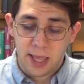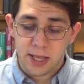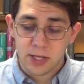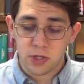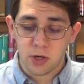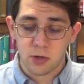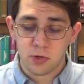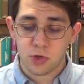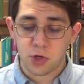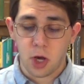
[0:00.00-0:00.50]

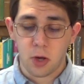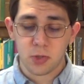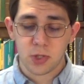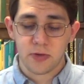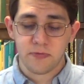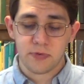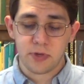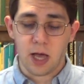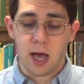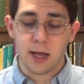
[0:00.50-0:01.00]
So
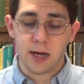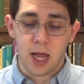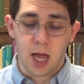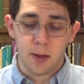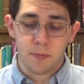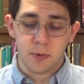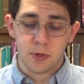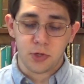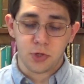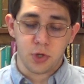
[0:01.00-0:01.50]
Joseph got
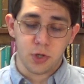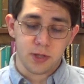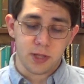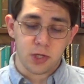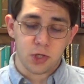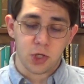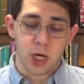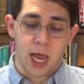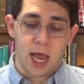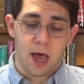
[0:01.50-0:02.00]
up and took
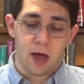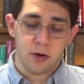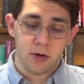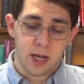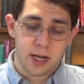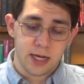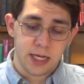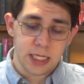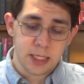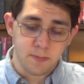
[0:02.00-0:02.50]
the
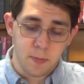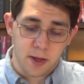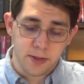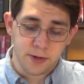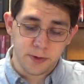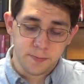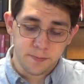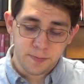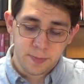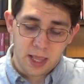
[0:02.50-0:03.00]
child and his
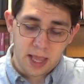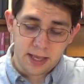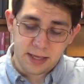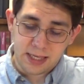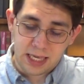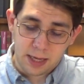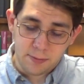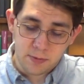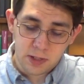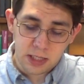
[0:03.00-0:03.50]
mother
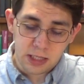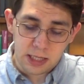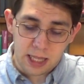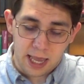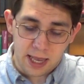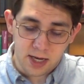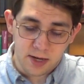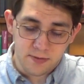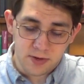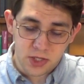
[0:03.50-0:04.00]
and came into the
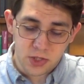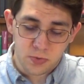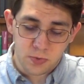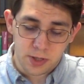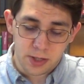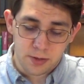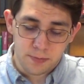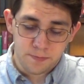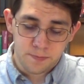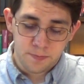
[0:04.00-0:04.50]
land of
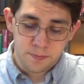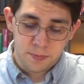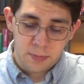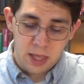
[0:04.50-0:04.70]
Israel.